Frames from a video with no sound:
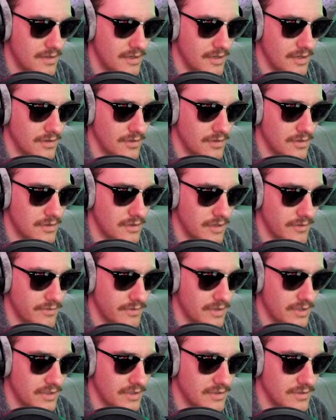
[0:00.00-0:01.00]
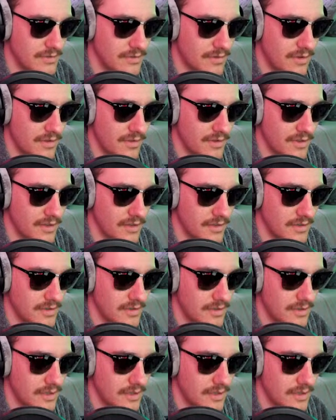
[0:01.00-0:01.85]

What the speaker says: Oh, I forgot to do the thing.